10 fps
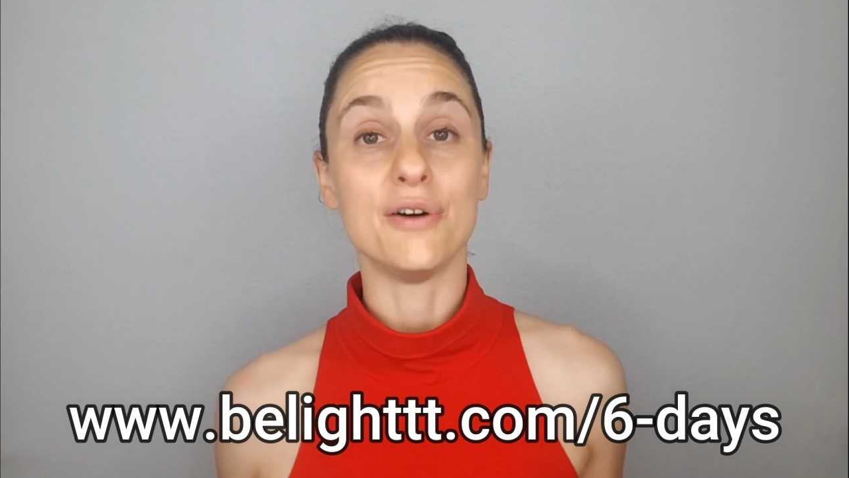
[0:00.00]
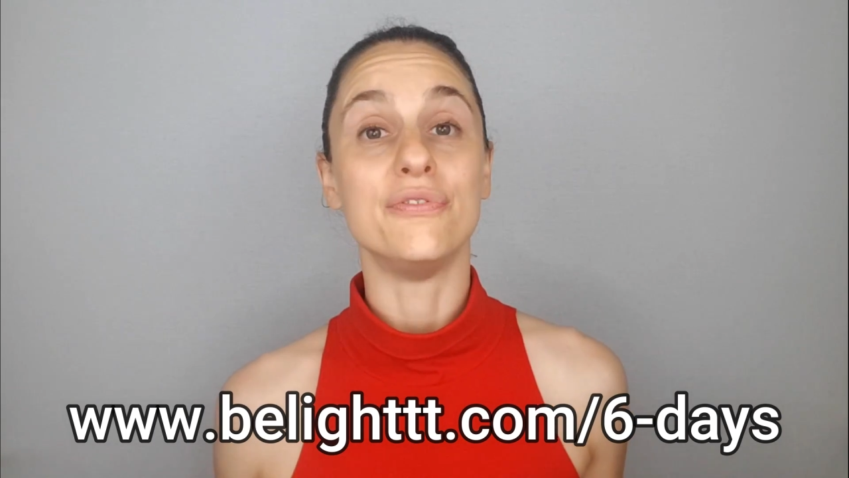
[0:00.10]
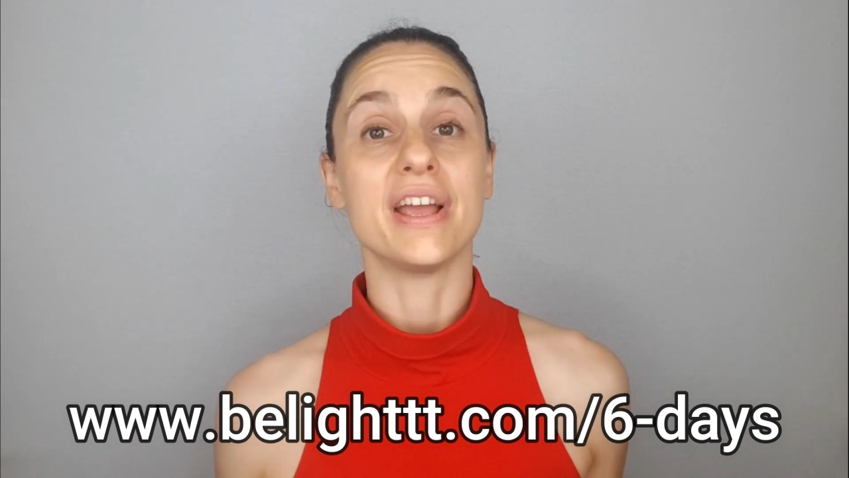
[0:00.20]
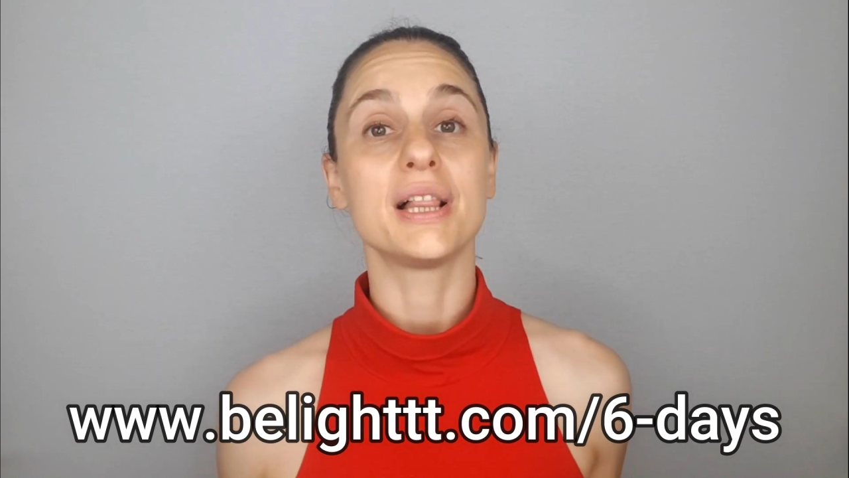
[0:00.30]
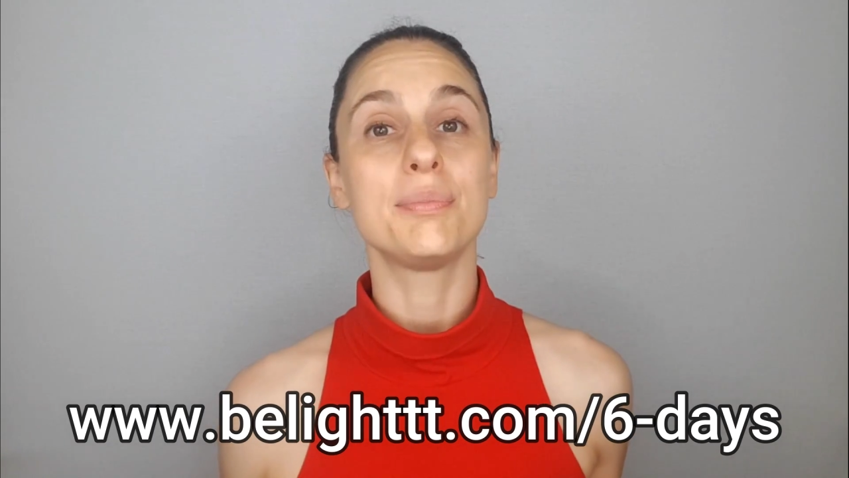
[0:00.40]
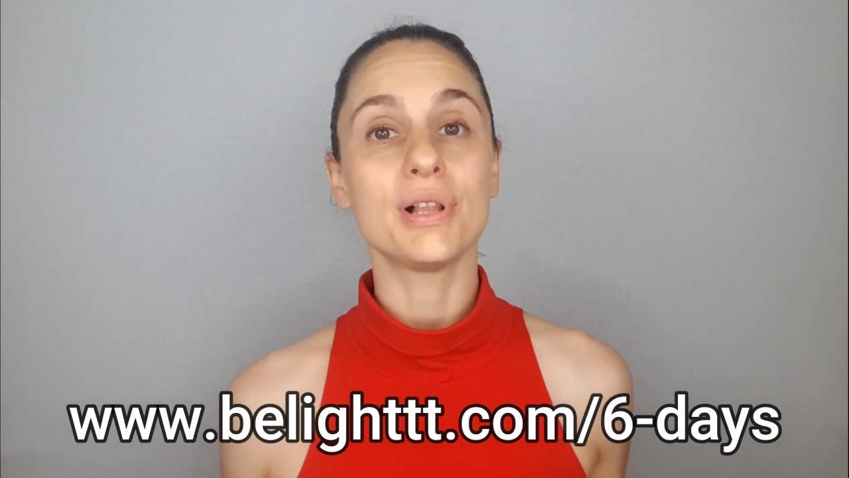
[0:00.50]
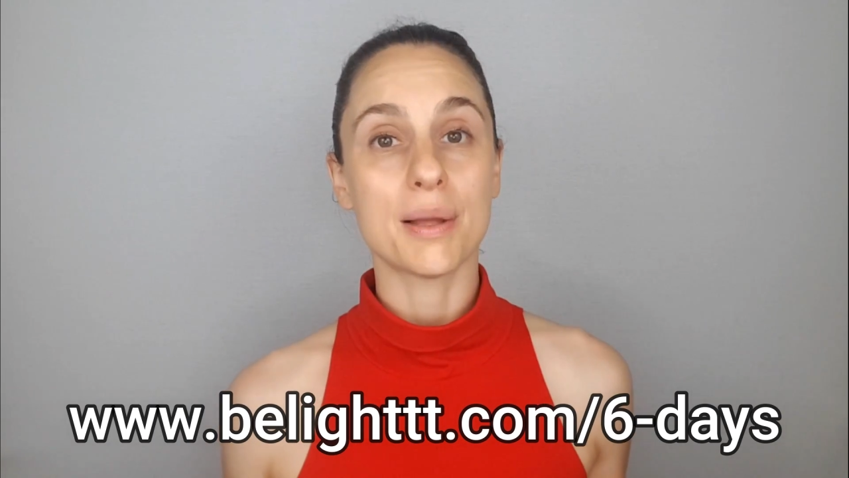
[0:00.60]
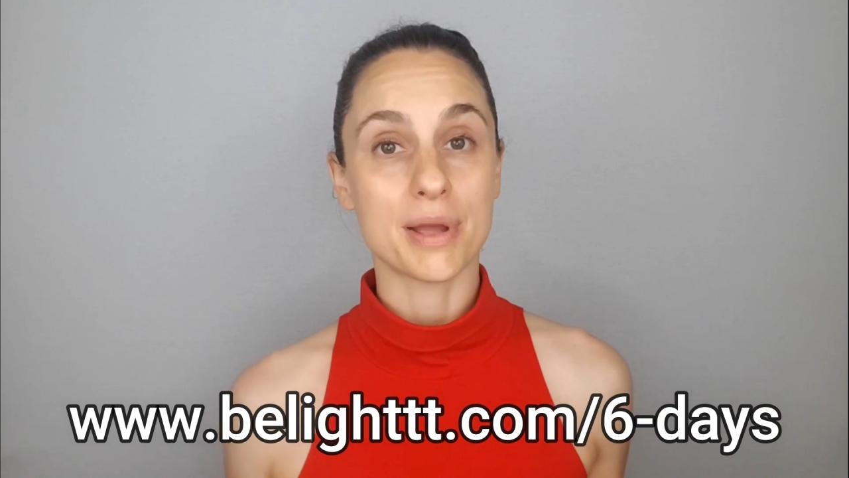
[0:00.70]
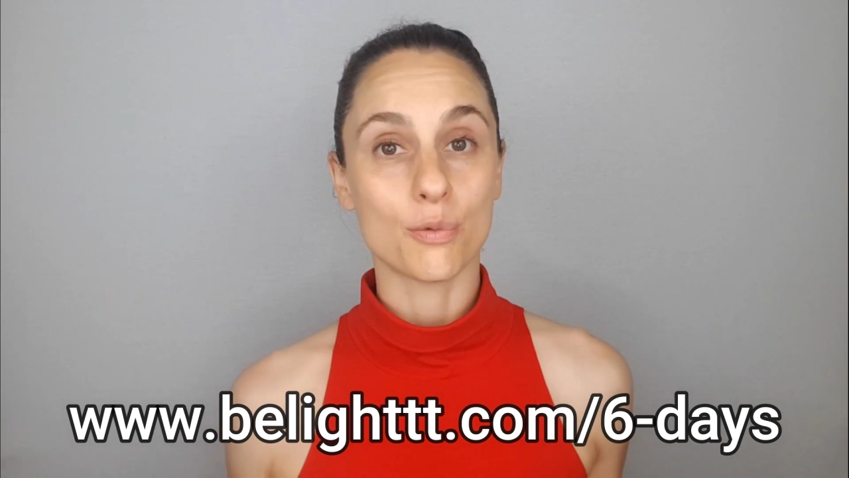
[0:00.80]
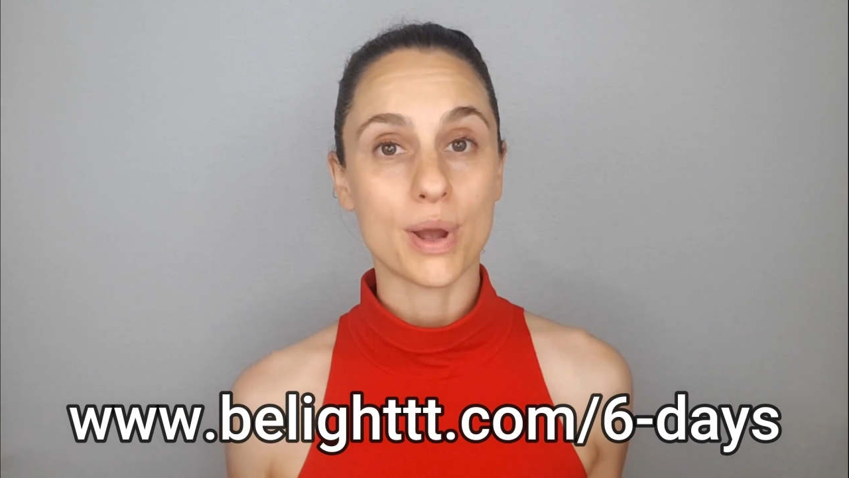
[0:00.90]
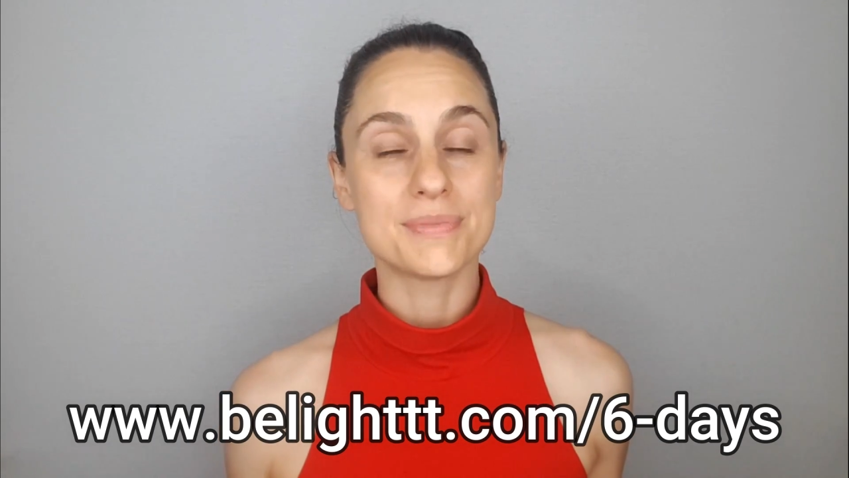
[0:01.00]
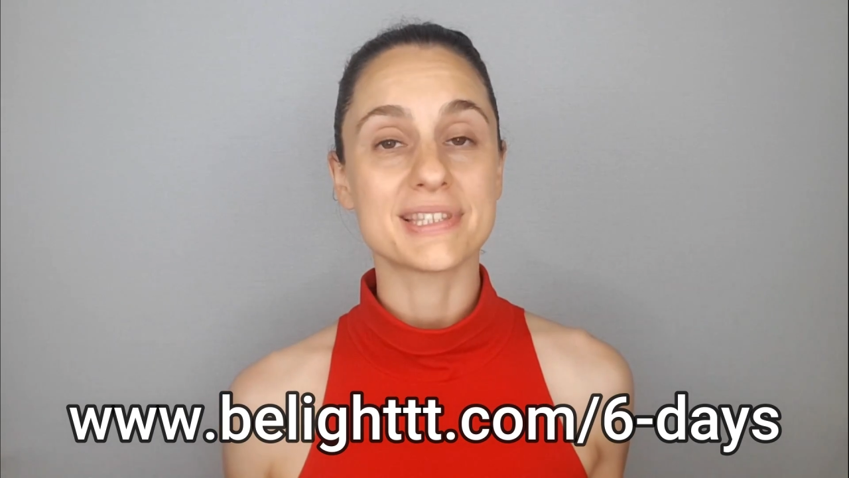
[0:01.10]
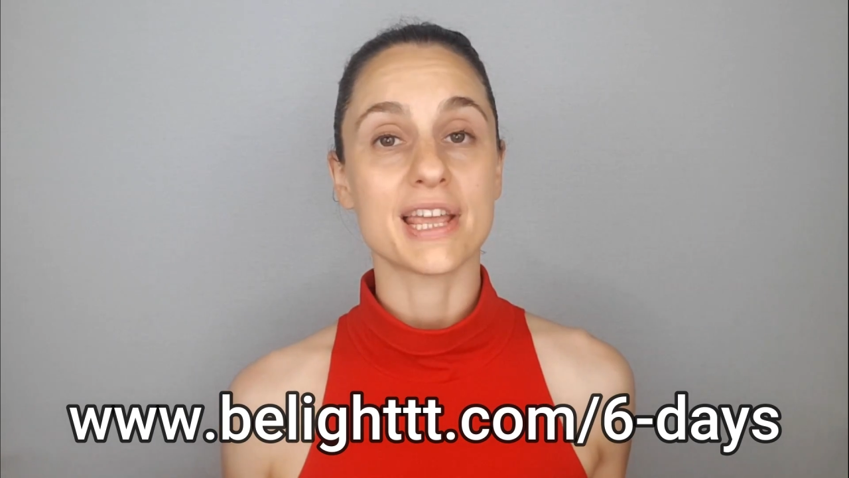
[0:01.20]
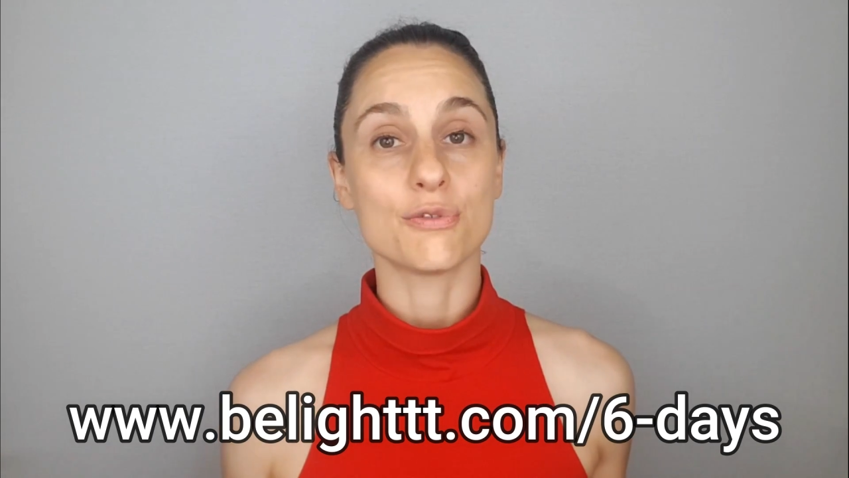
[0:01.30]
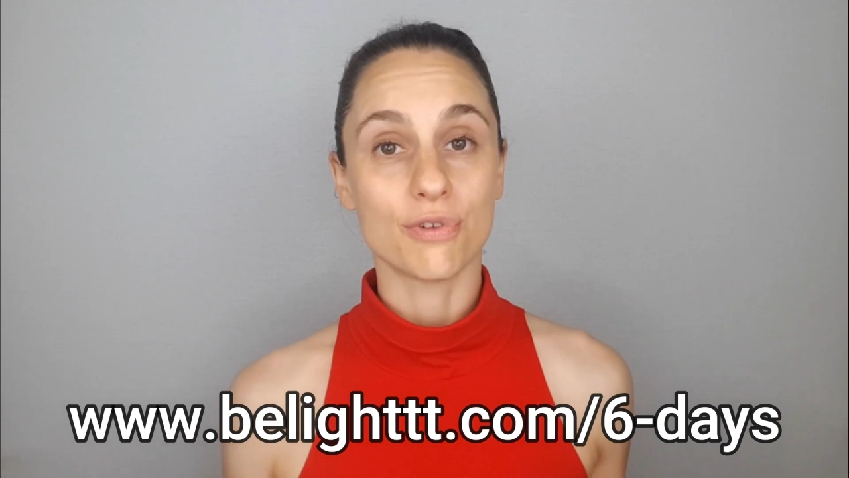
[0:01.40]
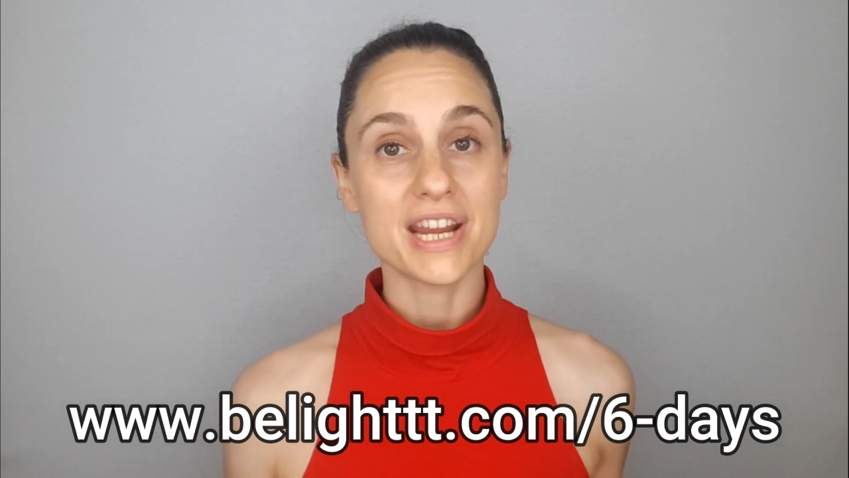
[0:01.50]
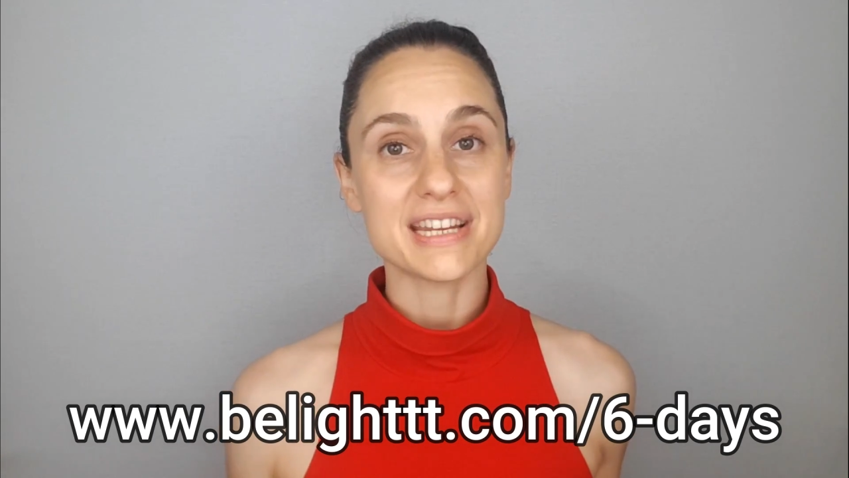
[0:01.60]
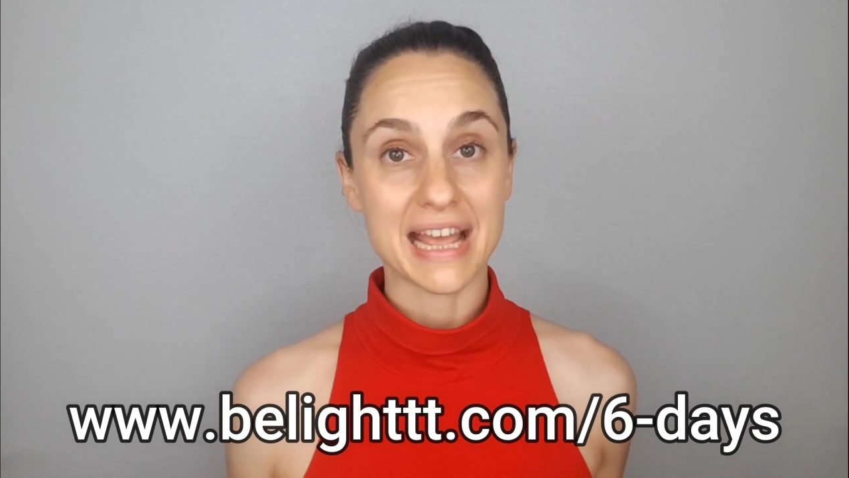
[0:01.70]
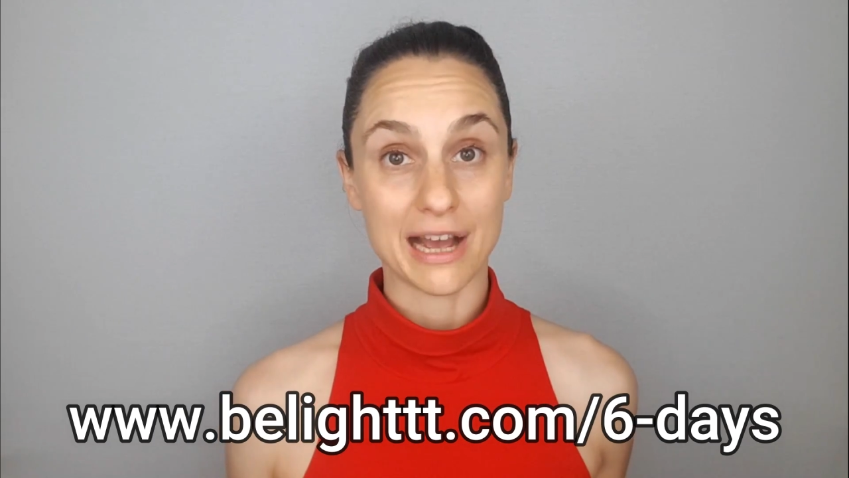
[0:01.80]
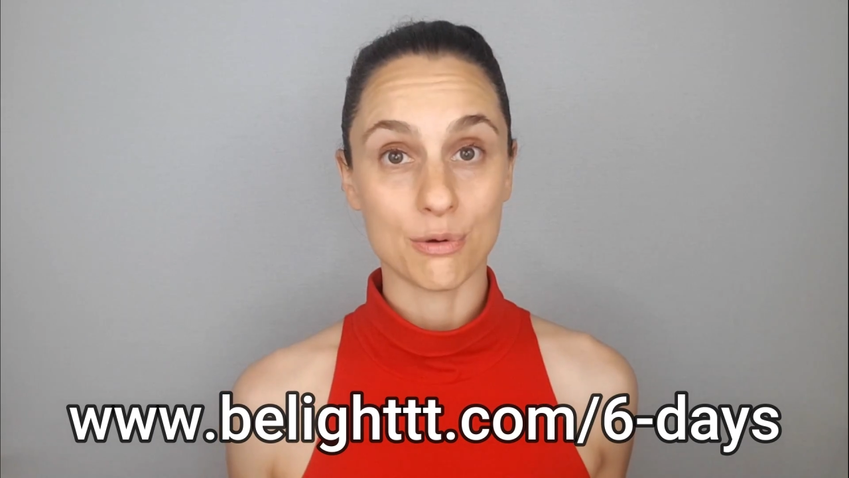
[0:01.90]
available on my website right
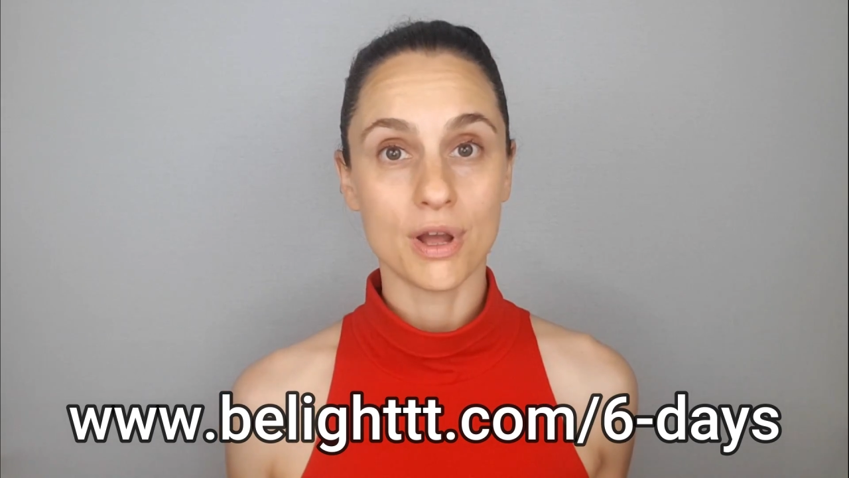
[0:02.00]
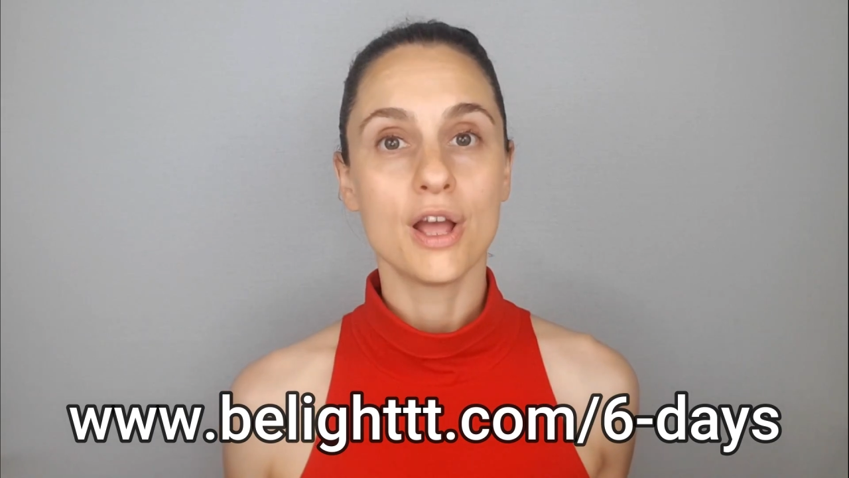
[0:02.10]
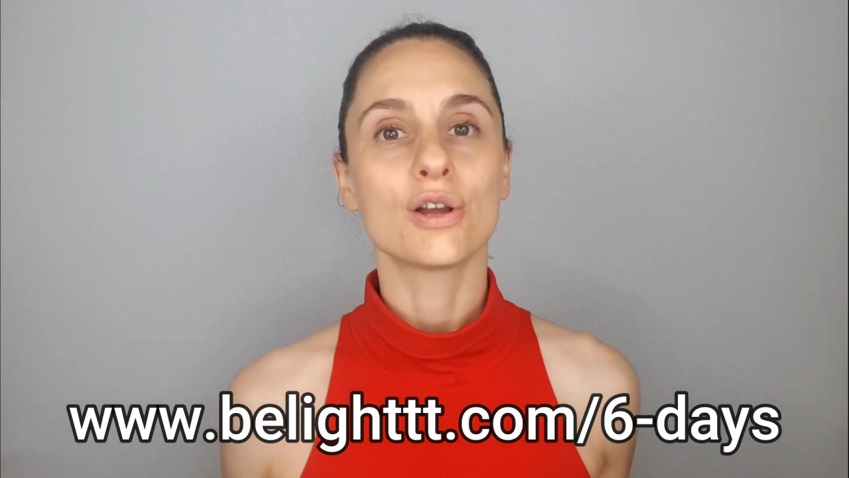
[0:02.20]
now